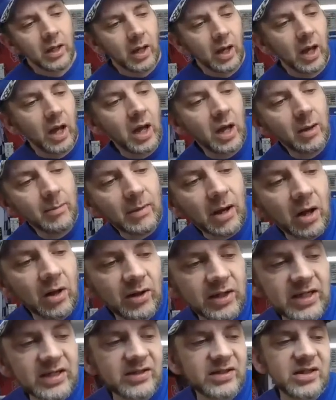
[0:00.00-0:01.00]
Um, I'll
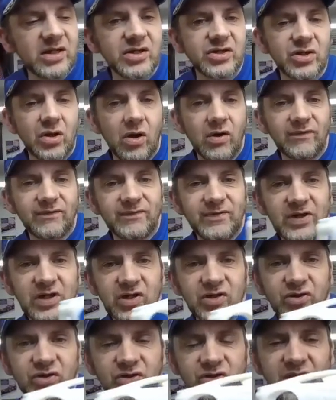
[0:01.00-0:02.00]
get this all
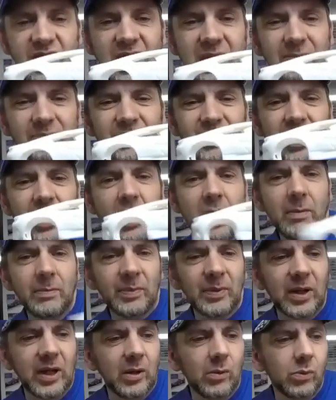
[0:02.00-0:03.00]
finished, taped up,
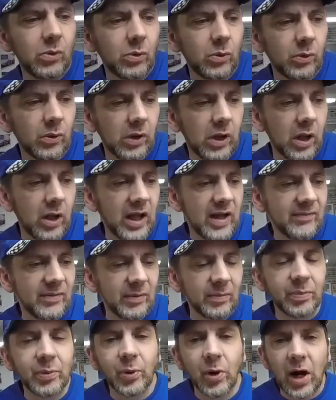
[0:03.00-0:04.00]
and we'll I'll have
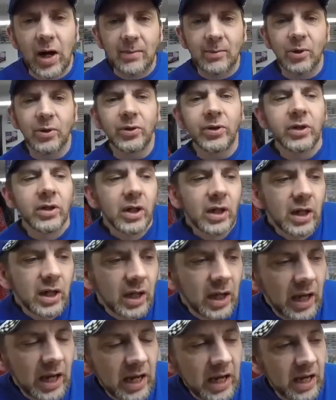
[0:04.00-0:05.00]
it primered.
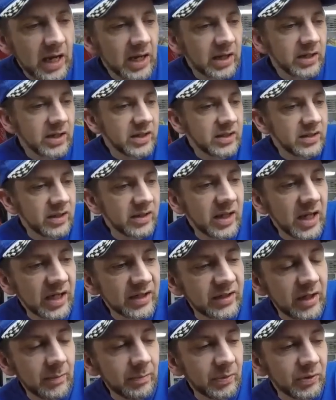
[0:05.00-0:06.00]
And in the
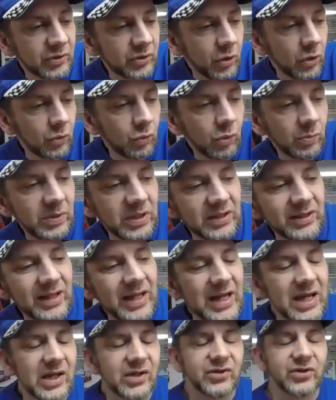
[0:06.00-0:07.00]
next episode, we'll be
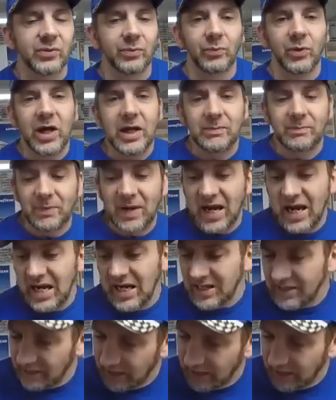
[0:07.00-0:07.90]
laying some red paint